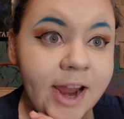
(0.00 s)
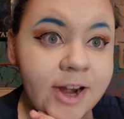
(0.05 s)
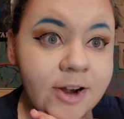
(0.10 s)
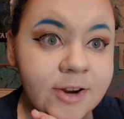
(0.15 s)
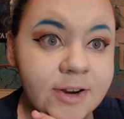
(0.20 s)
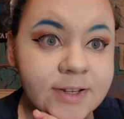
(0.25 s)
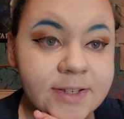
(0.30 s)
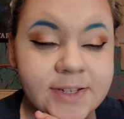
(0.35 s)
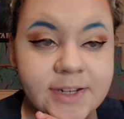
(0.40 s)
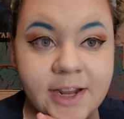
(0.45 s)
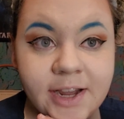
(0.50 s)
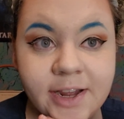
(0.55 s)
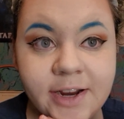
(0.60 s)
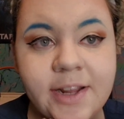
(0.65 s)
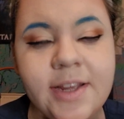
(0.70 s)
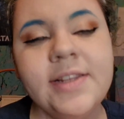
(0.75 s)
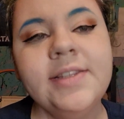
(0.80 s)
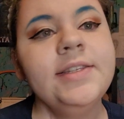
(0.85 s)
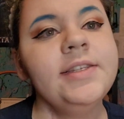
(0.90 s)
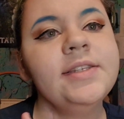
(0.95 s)
Is done.
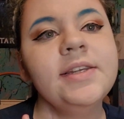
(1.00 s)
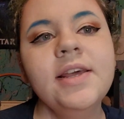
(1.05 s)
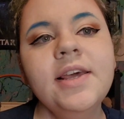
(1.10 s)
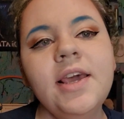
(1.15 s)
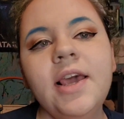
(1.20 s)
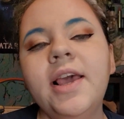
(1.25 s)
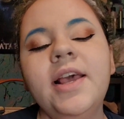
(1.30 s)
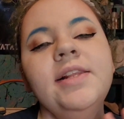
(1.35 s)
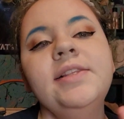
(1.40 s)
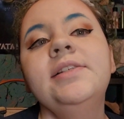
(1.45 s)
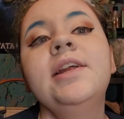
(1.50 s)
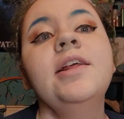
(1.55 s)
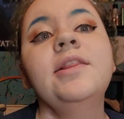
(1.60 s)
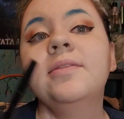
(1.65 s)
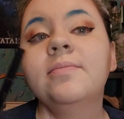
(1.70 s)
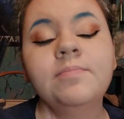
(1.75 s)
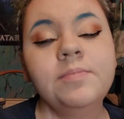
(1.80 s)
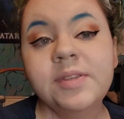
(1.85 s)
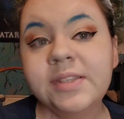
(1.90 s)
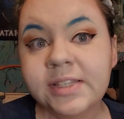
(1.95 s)
It's not
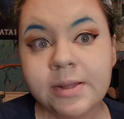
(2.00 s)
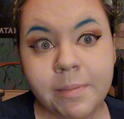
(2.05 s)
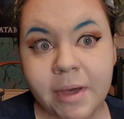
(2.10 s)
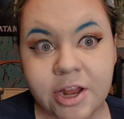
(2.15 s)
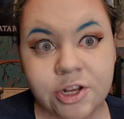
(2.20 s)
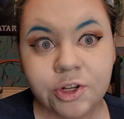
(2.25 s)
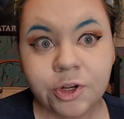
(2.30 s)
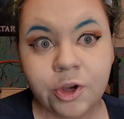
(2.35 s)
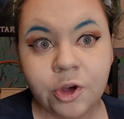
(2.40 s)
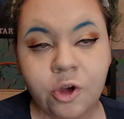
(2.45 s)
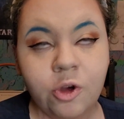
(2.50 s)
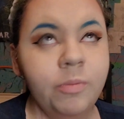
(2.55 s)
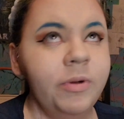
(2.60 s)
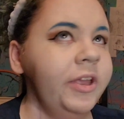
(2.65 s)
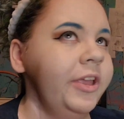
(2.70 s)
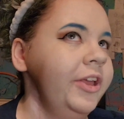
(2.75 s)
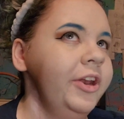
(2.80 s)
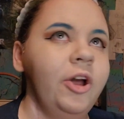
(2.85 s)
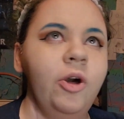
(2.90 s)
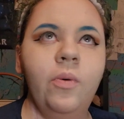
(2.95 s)
symmetrical, but
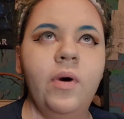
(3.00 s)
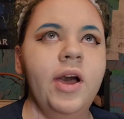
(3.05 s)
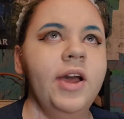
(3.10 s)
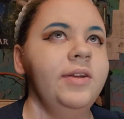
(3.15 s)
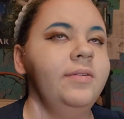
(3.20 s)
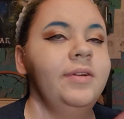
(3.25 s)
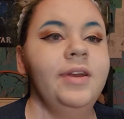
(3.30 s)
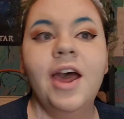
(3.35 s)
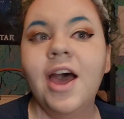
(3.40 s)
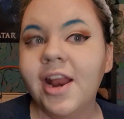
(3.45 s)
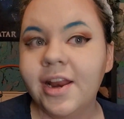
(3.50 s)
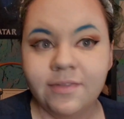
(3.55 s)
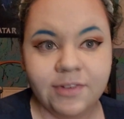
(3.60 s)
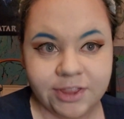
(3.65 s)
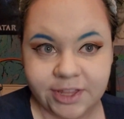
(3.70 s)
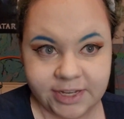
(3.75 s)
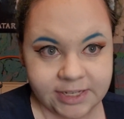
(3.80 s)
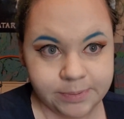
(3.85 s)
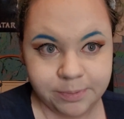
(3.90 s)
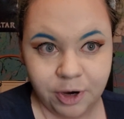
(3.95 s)
you know what? Not
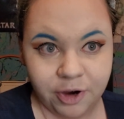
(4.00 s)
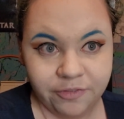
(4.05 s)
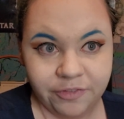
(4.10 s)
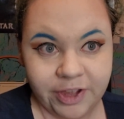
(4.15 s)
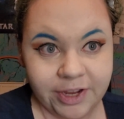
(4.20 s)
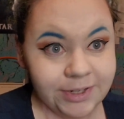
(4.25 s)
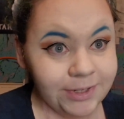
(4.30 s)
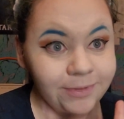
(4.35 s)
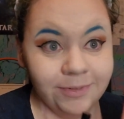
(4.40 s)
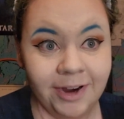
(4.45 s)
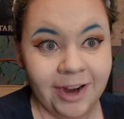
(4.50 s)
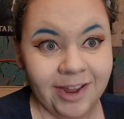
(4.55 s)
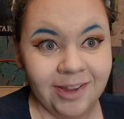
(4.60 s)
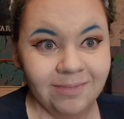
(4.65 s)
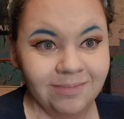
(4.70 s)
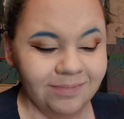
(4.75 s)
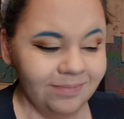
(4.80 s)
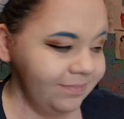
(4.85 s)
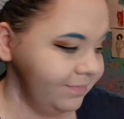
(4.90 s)
everything is perfect, right?